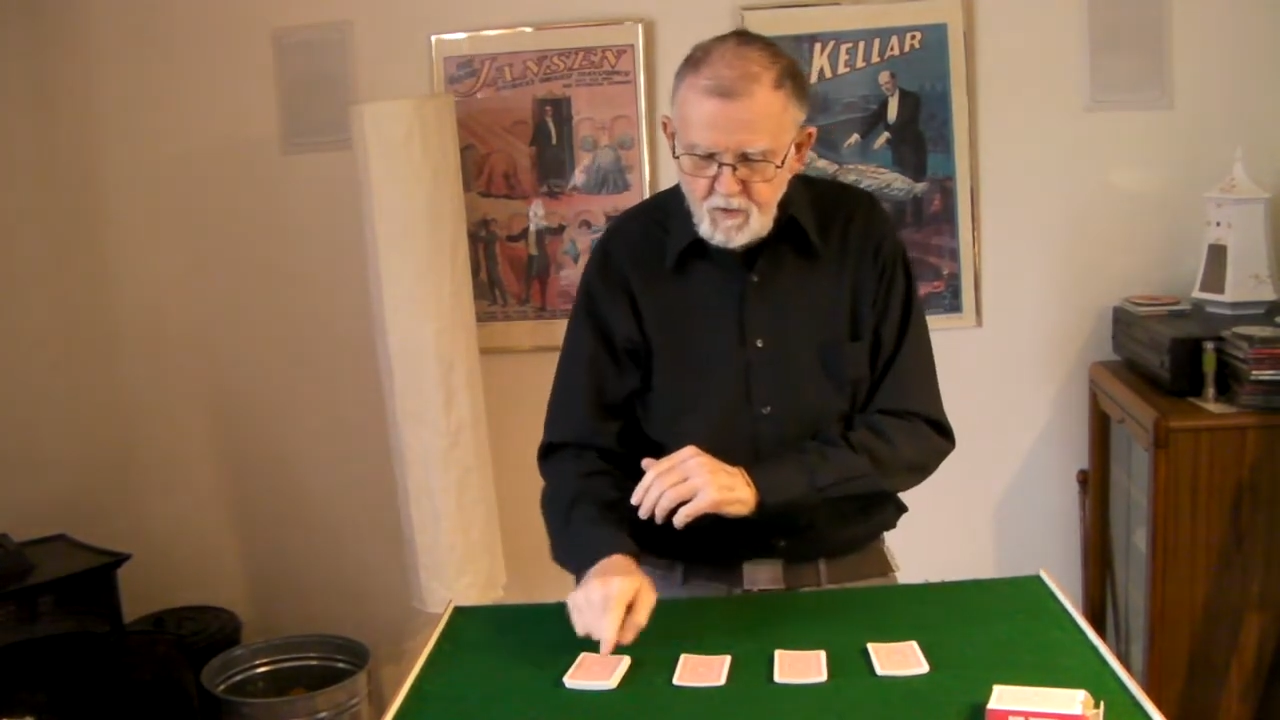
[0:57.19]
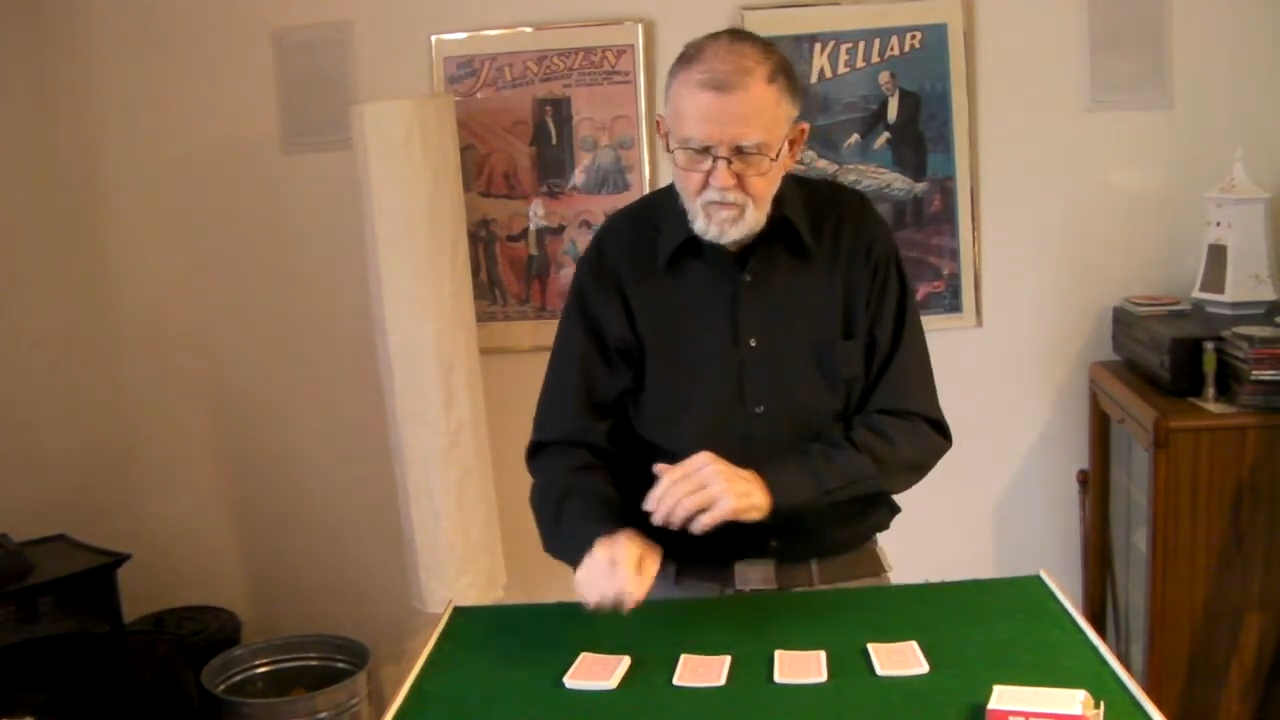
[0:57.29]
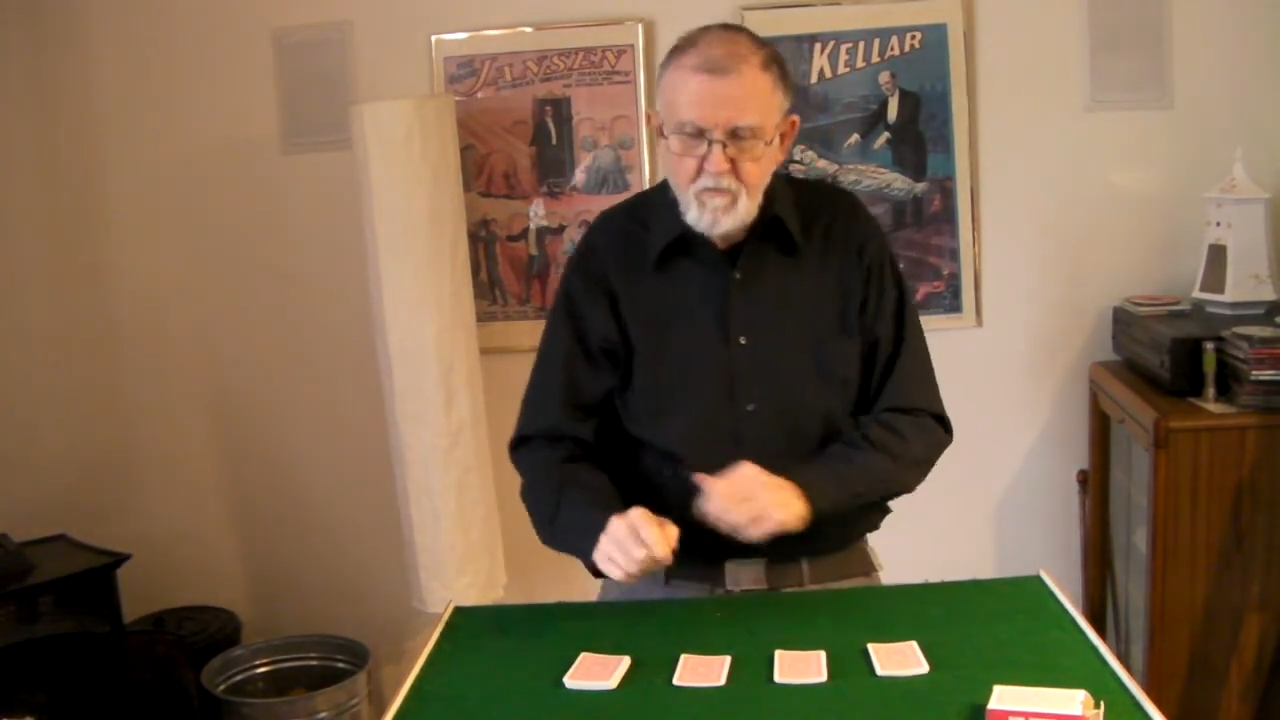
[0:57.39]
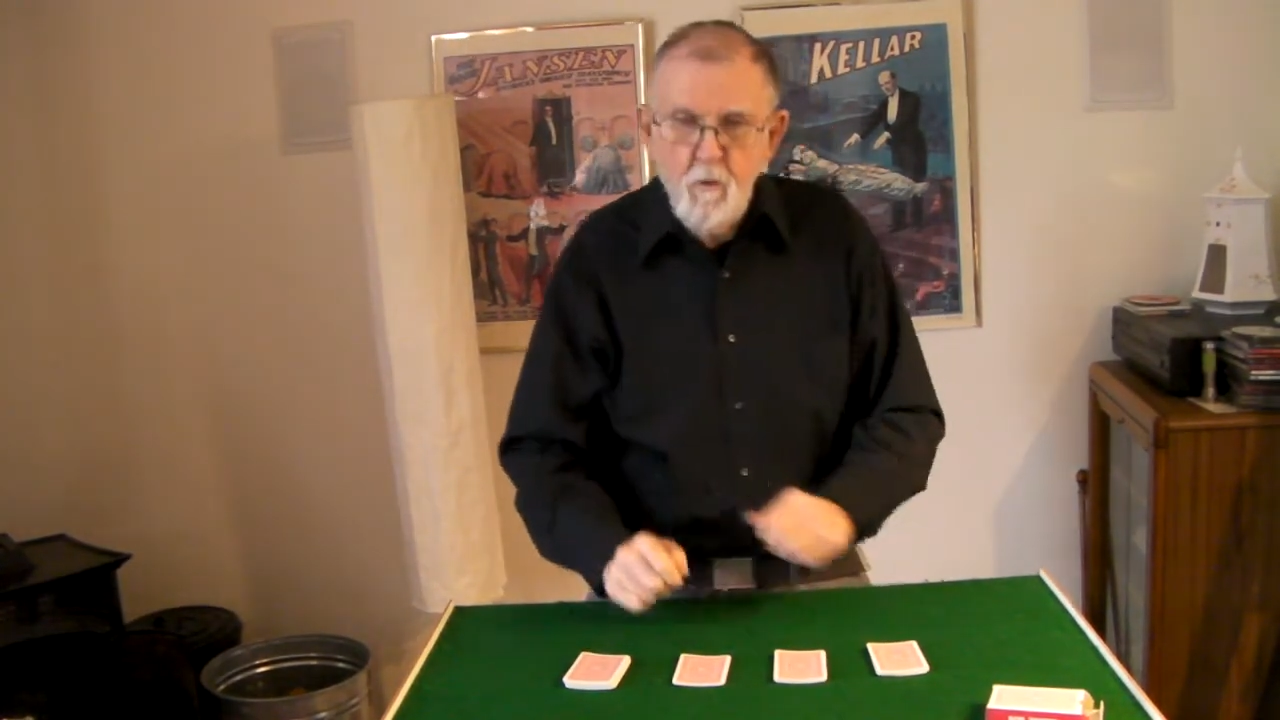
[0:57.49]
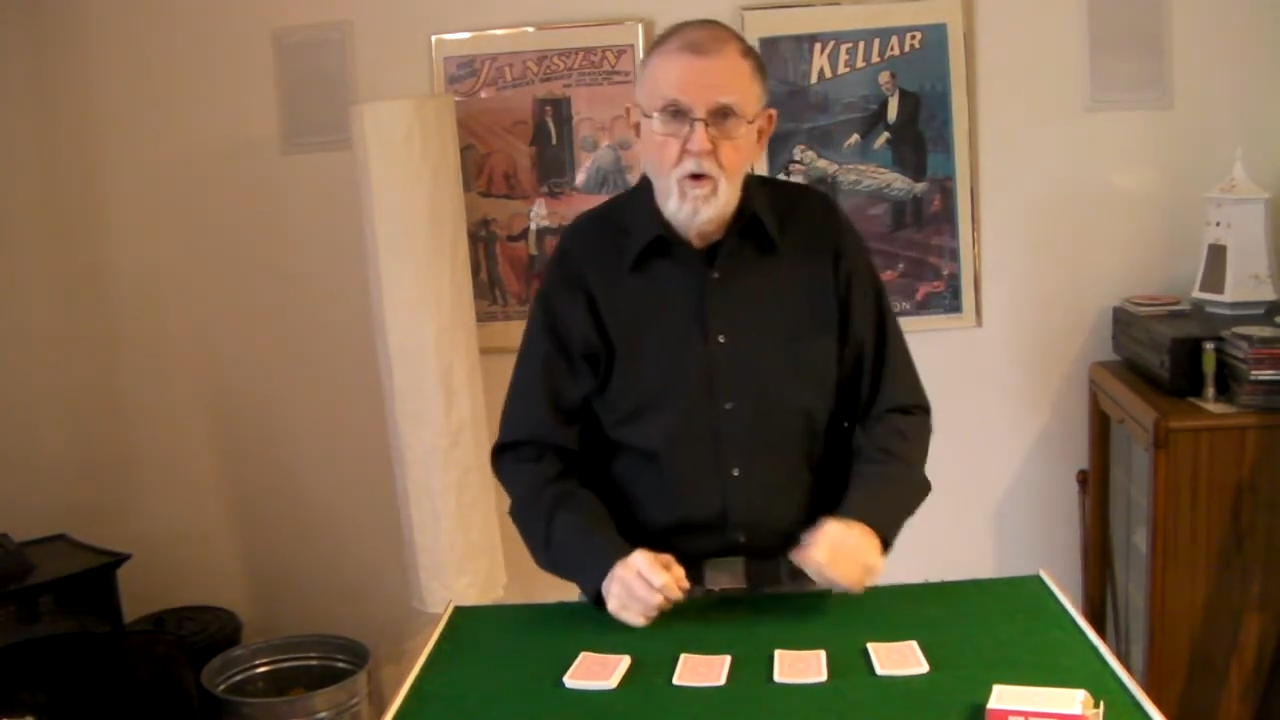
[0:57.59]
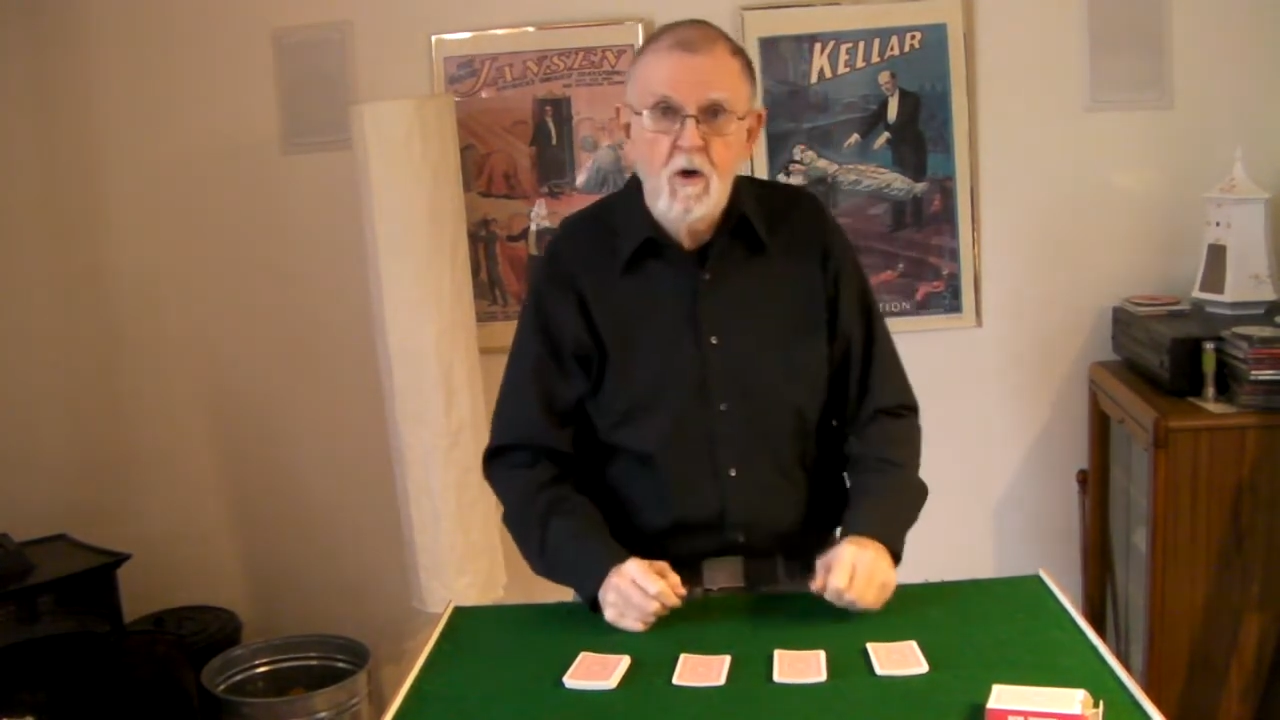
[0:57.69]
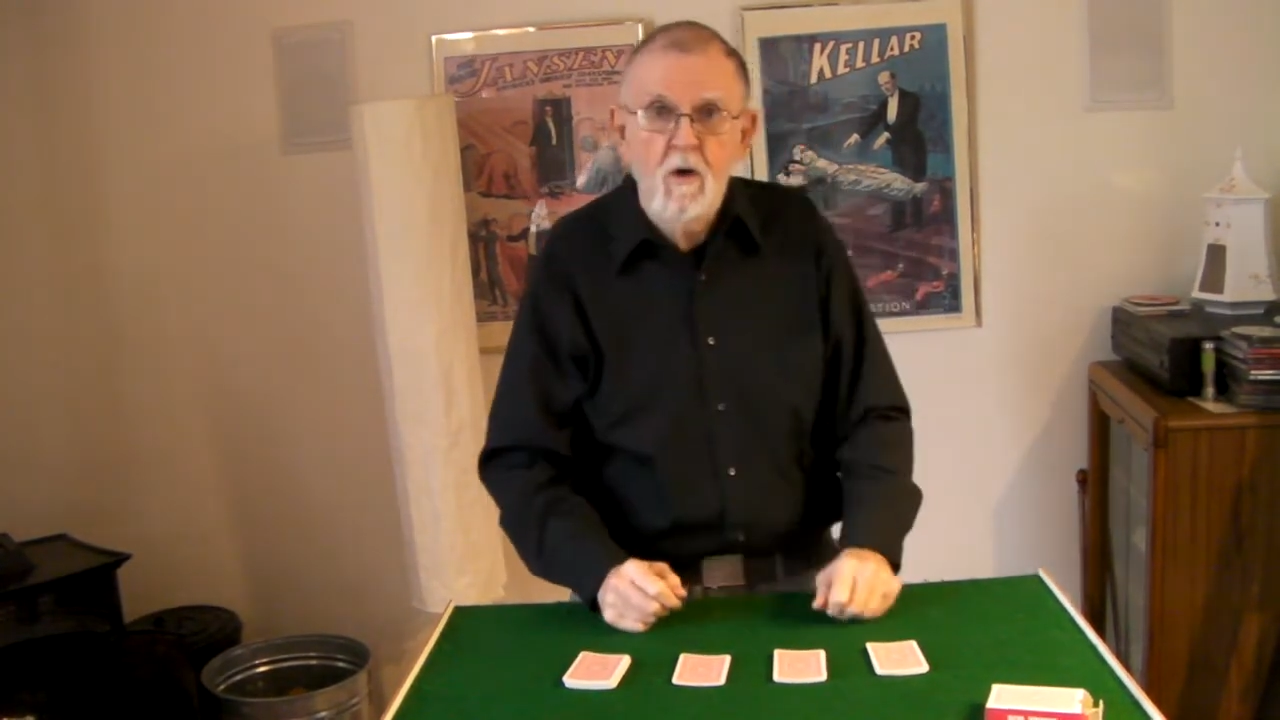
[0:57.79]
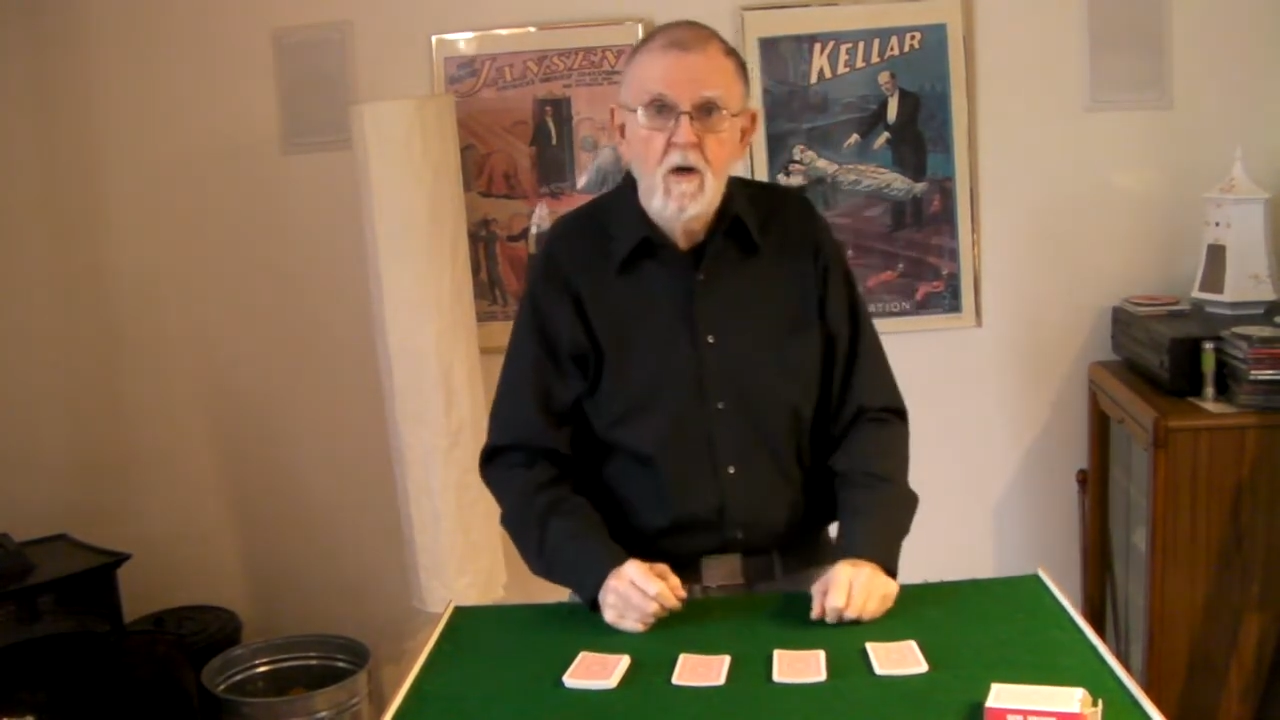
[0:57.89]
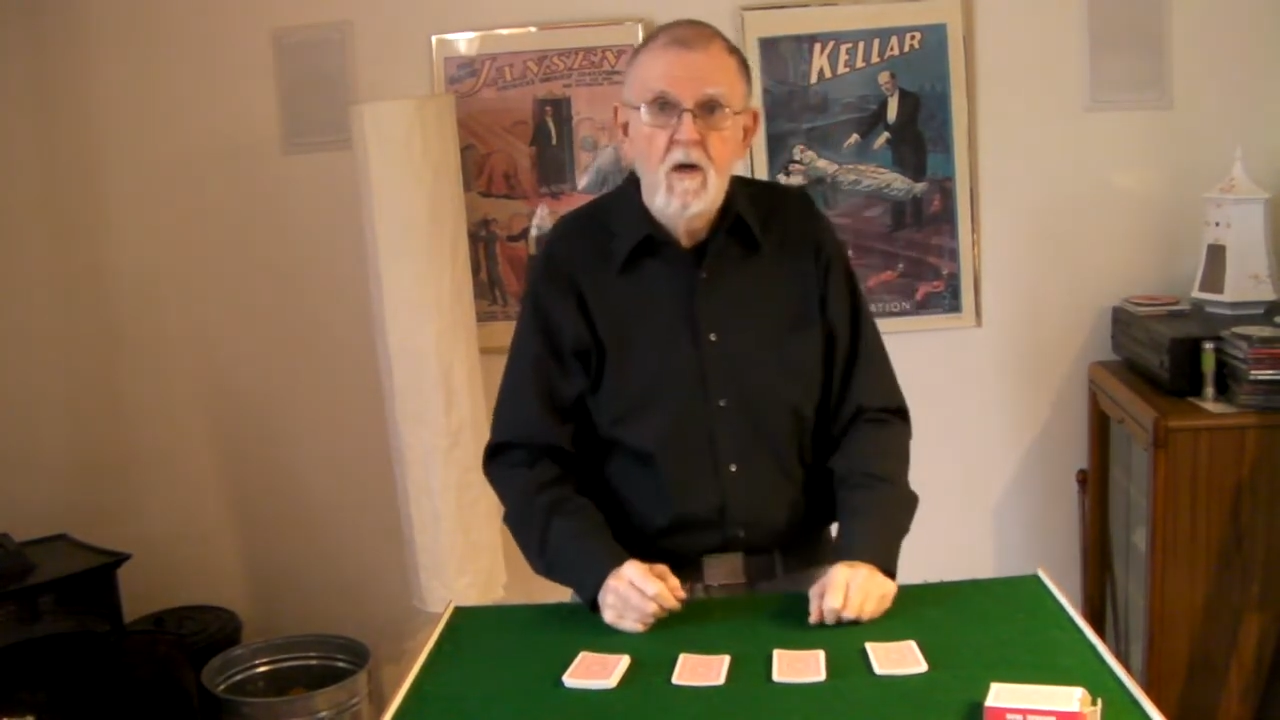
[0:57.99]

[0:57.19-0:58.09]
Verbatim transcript: or four.